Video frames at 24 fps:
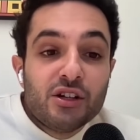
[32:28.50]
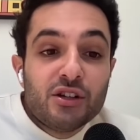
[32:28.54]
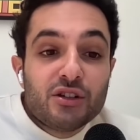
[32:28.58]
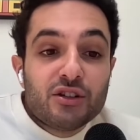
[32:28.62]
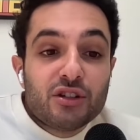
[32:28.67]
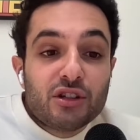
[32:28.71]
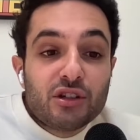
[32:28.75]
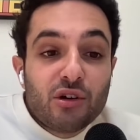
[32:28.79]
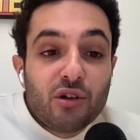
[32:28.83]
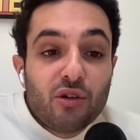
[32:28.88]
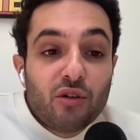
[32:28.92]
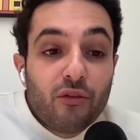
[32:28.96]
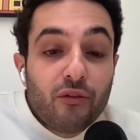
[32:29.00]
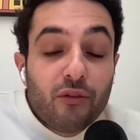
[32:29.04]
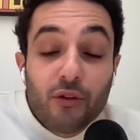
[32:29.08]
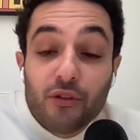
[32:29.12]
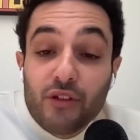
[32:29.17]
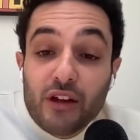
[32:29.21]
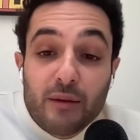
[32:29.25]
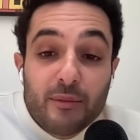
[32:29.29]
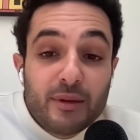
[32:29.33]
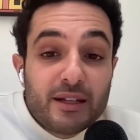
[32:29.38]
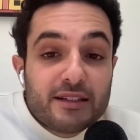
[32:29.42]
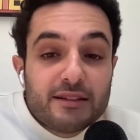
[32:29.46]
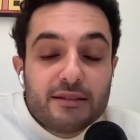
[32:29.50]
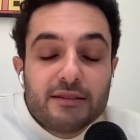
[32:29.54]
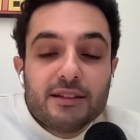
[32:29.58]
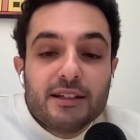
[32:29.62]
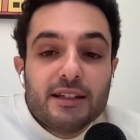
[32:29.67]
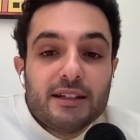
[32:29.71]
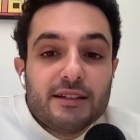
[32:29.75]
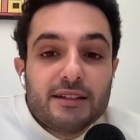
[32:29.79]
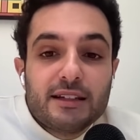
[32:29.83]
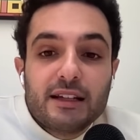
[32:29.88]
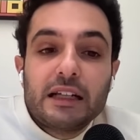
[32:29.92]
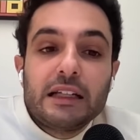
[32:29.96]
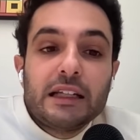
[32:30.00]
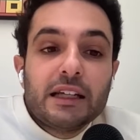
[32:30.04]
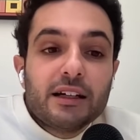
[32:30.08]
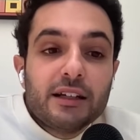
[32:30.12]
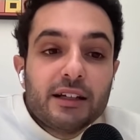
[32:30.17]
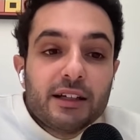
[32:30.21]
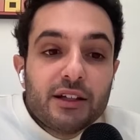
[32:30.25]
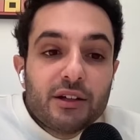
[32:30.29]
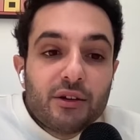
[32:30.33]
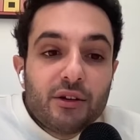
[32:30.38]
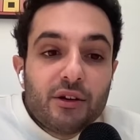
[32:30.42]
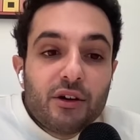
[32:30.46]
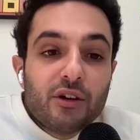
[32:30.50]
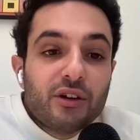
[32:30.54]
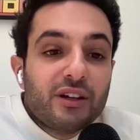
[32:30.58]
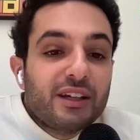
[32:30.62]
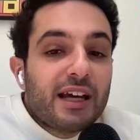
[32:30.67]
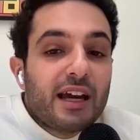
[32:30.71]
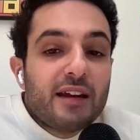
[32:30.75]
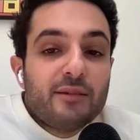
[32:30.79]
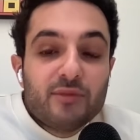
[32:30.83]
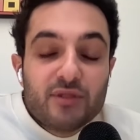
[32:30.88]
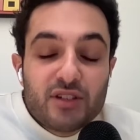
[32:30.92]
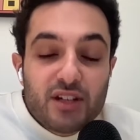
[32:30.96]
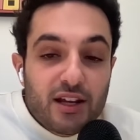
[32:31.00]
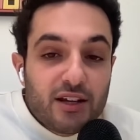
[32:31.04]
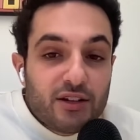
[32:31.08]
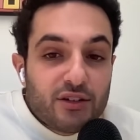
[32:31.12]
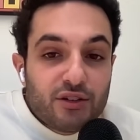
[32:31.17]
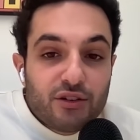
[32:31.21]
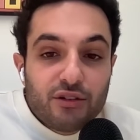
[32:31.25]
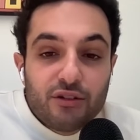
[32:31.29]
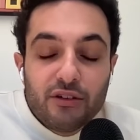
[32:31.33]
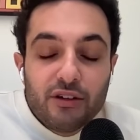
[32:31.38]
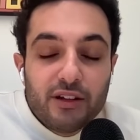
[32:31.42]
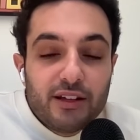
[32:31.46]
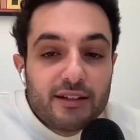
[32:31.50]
So for them, it's clearly a game changer.